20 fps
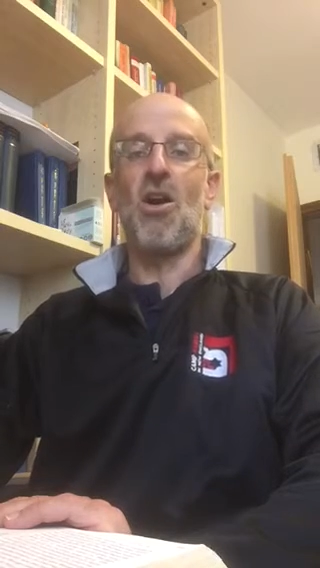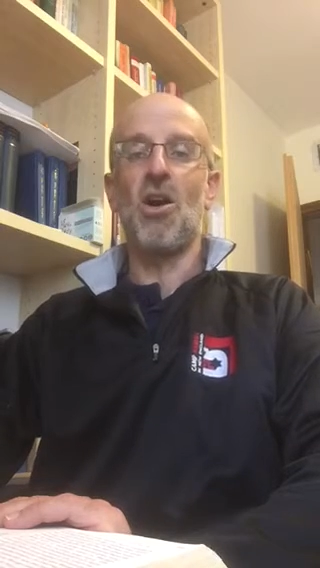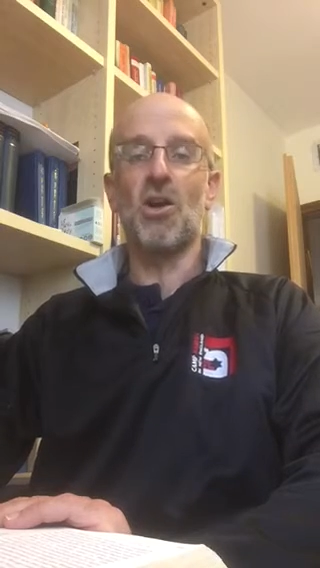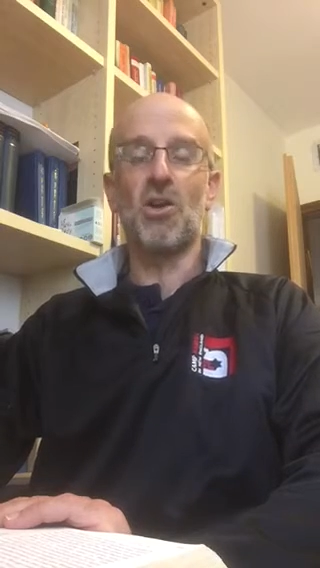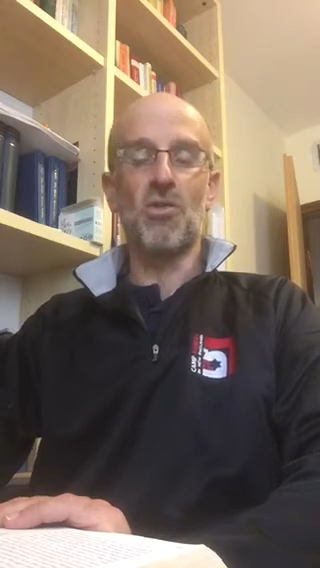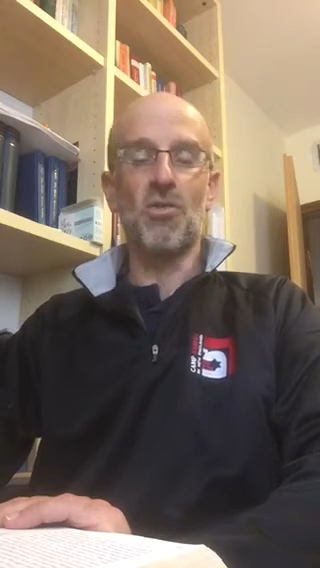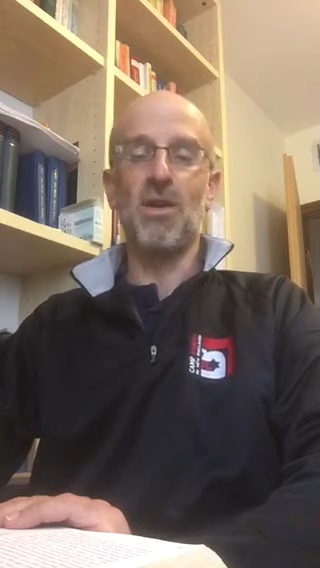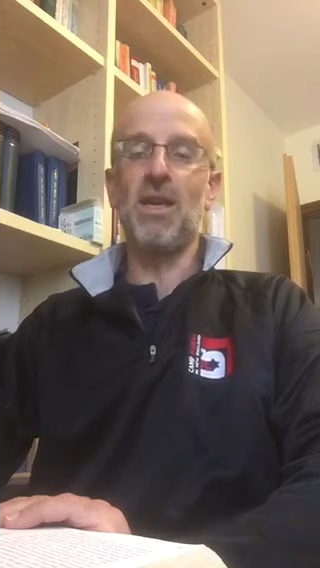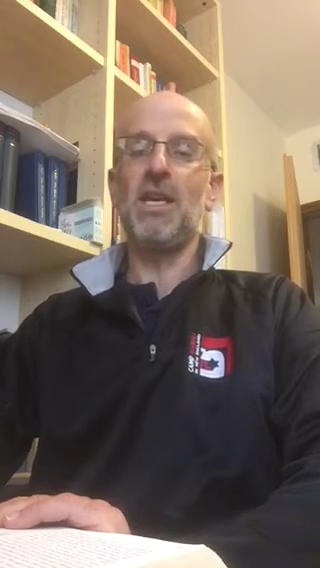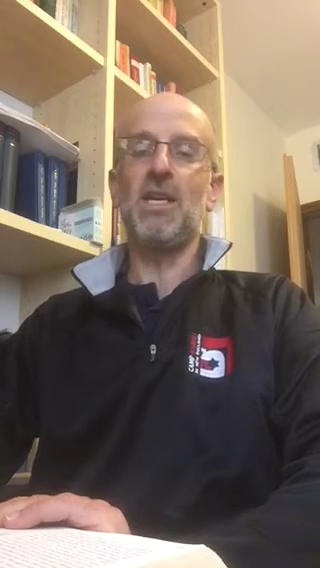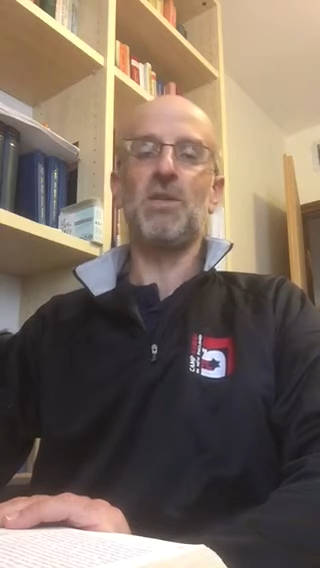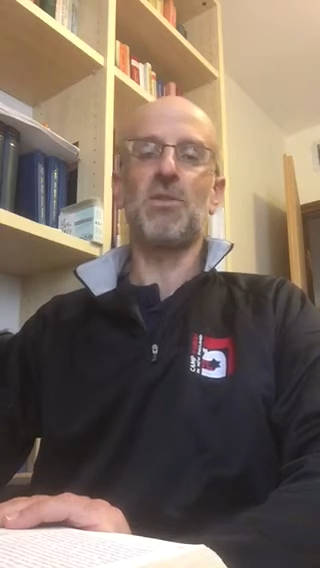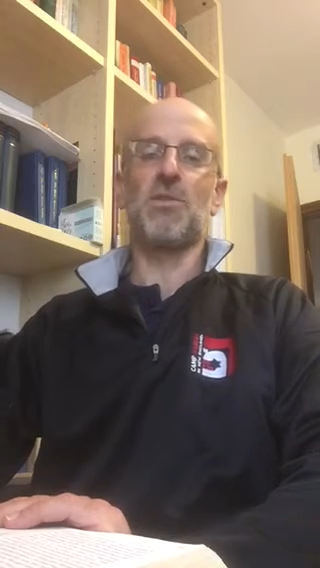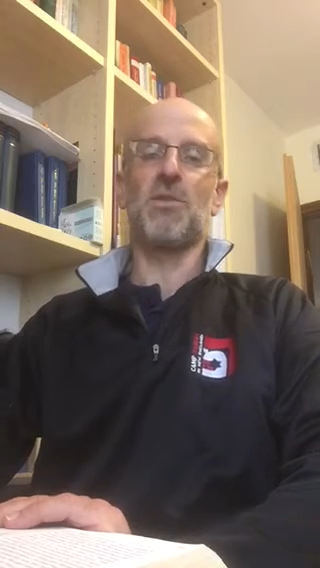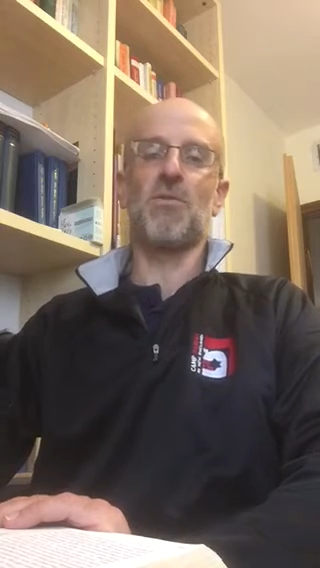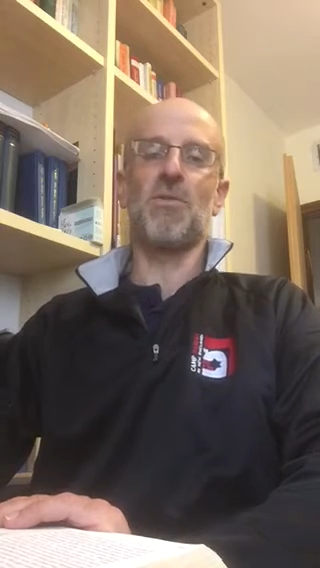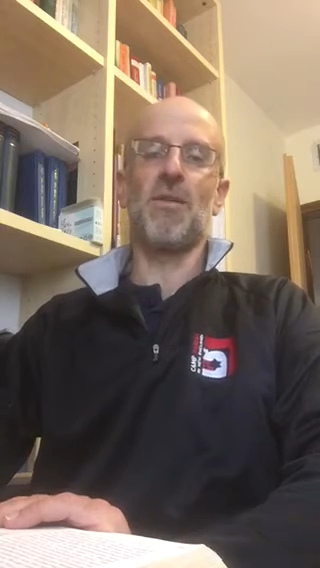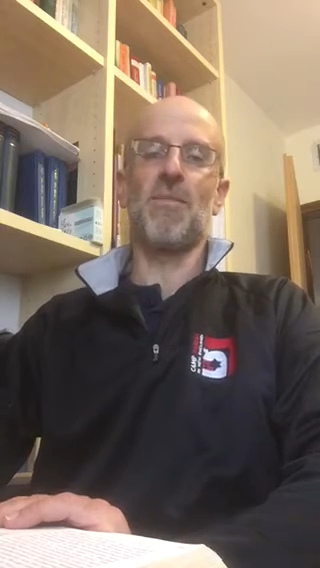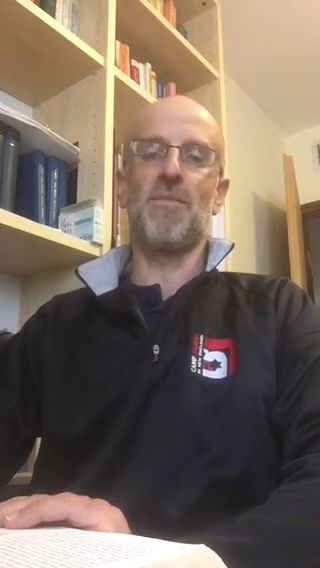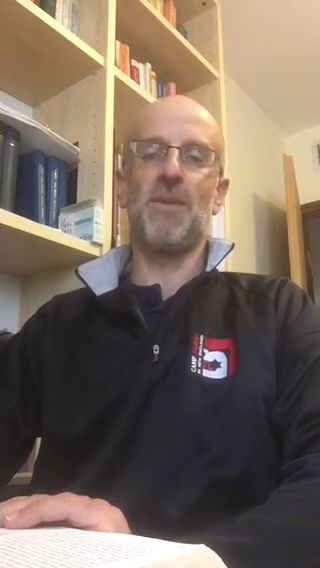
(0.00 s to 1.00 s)
agrees with
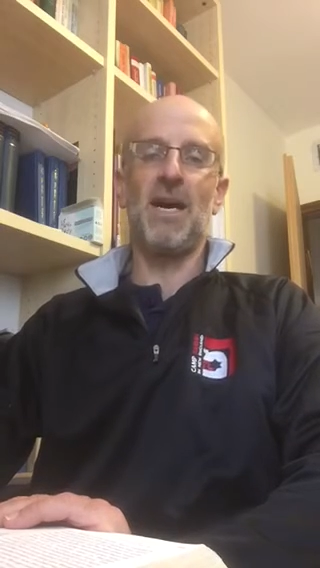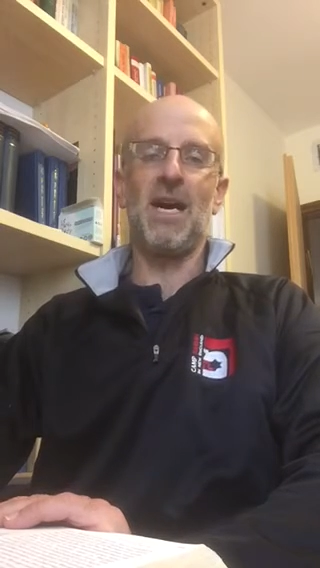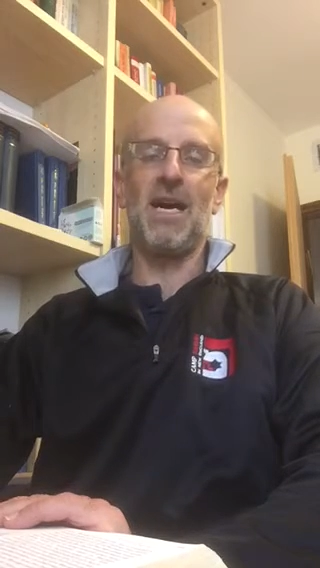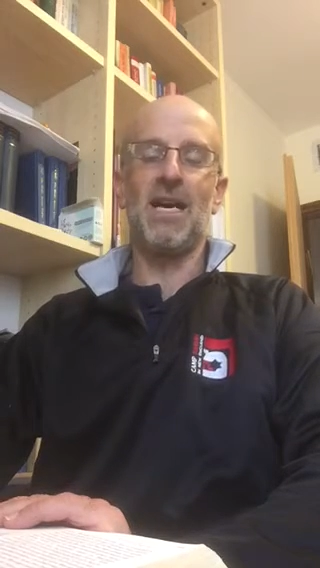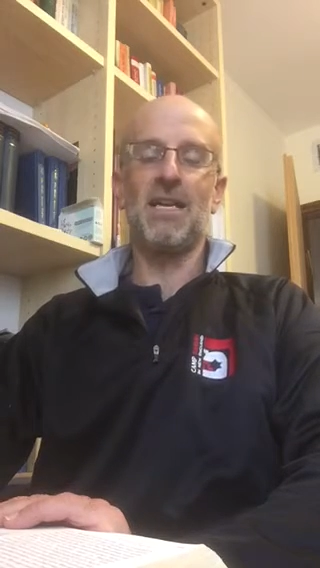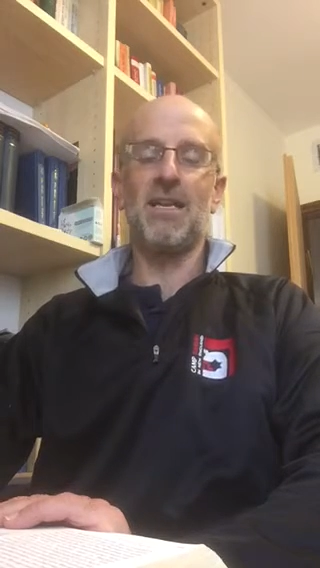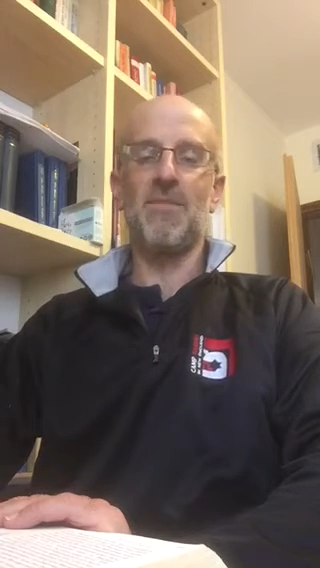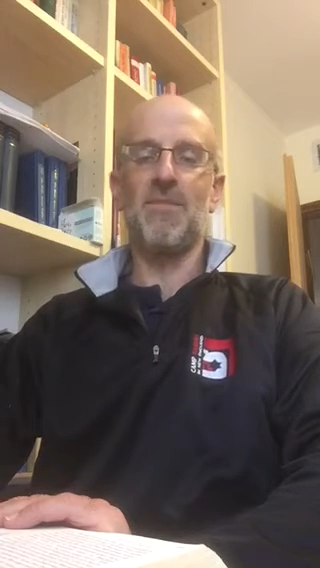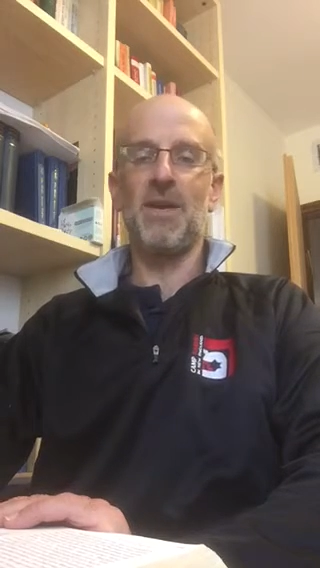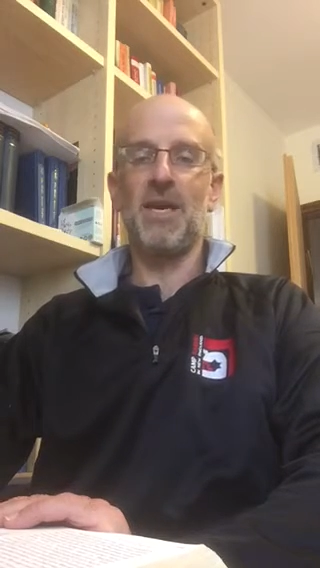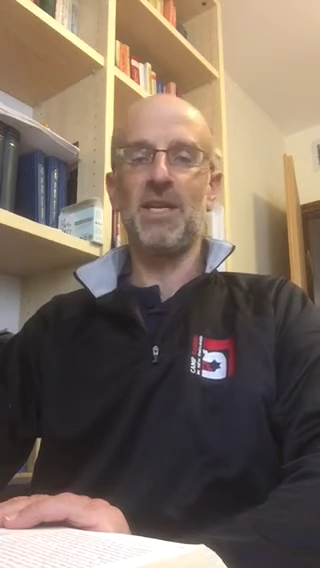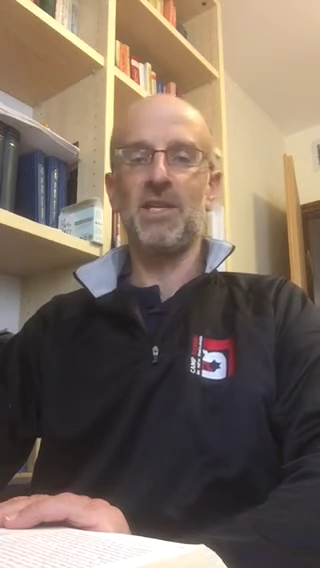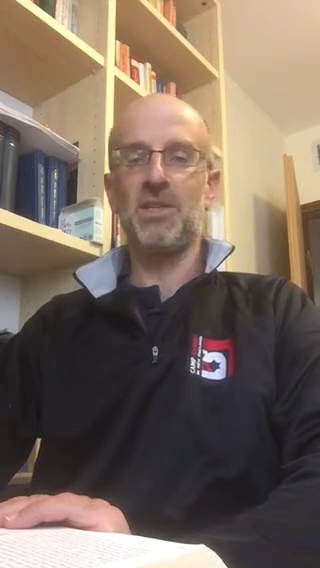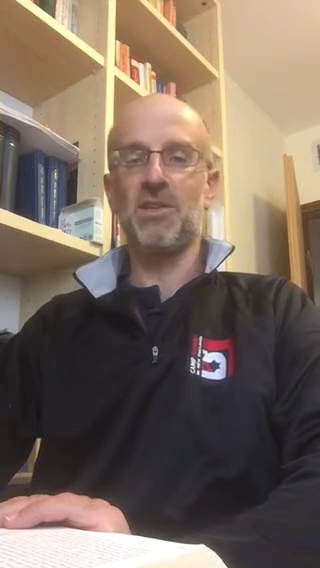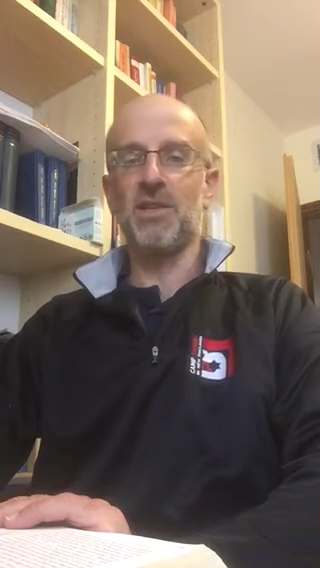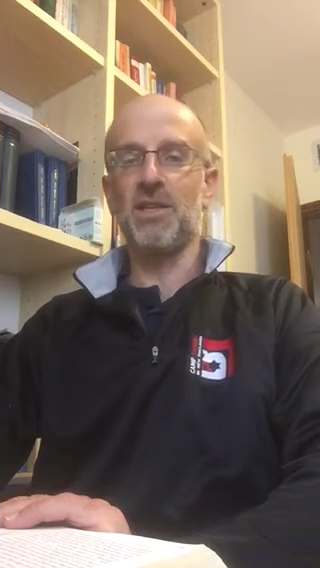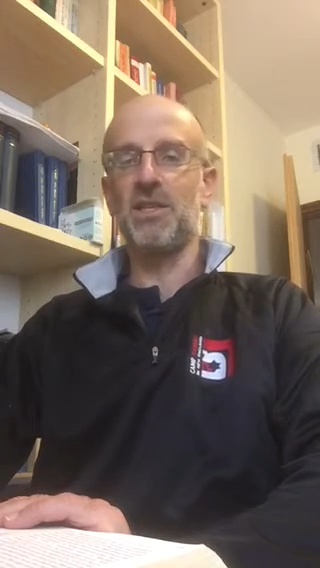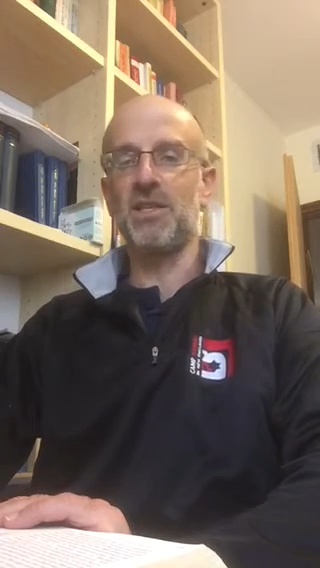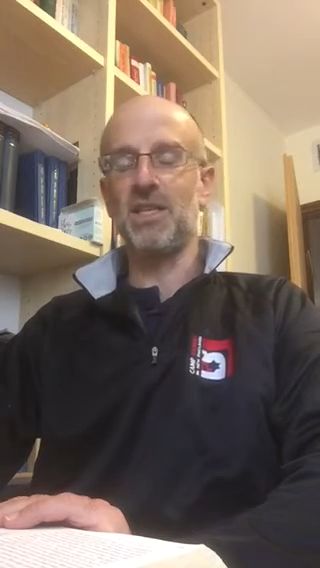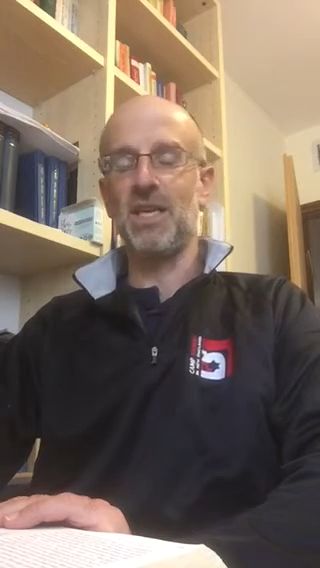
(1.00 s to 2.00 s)
the Ramban and
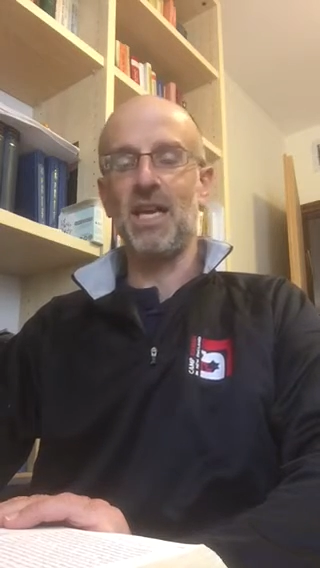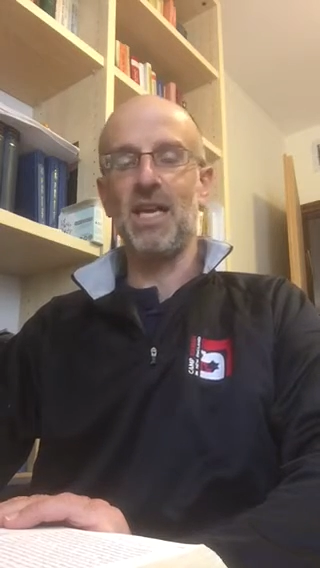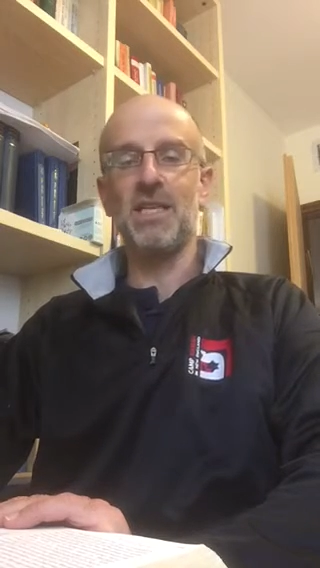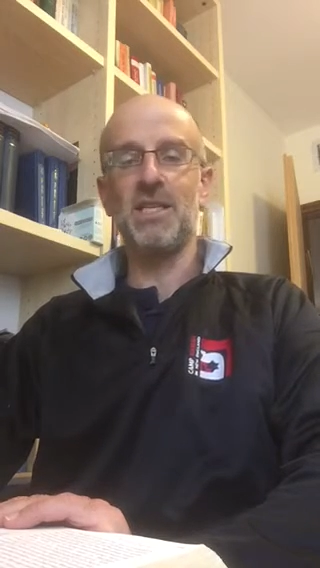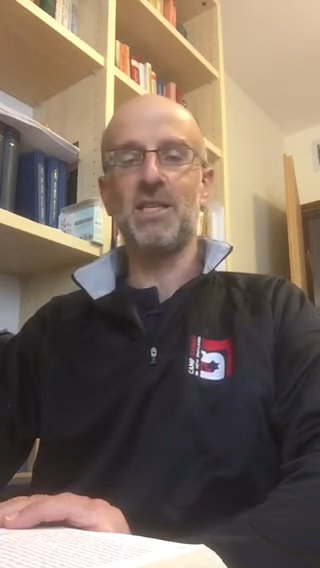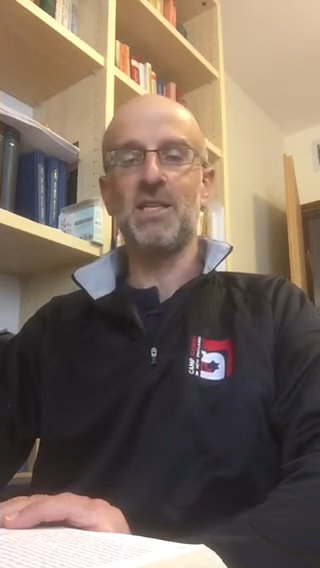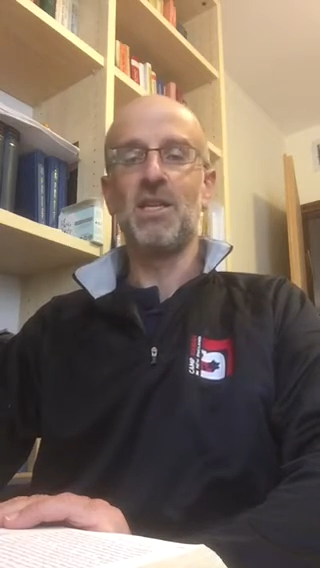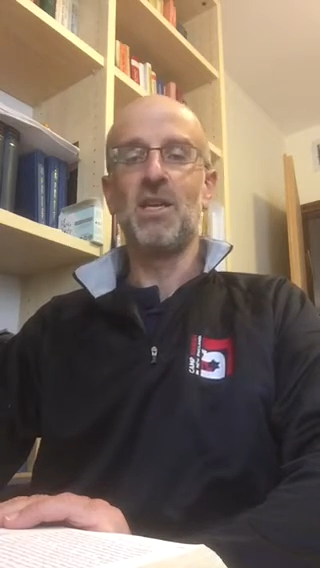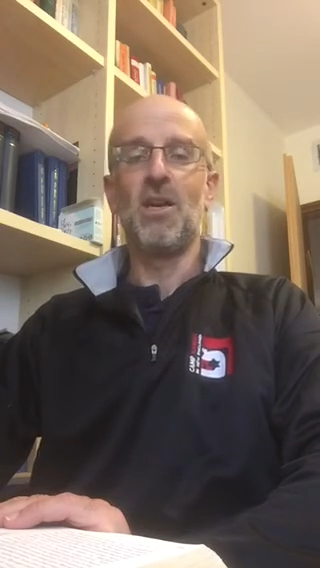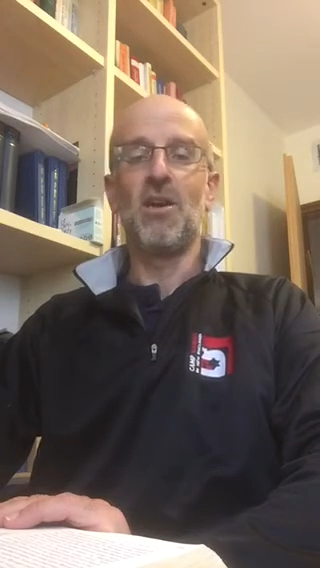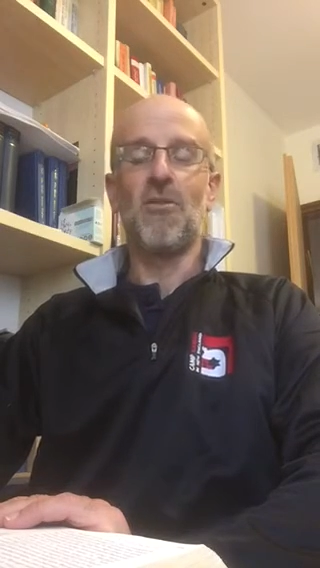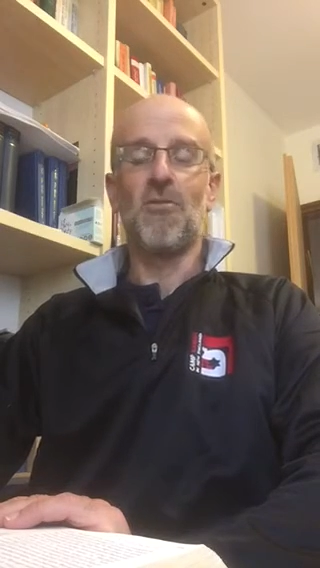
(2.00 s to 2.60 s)
basically says,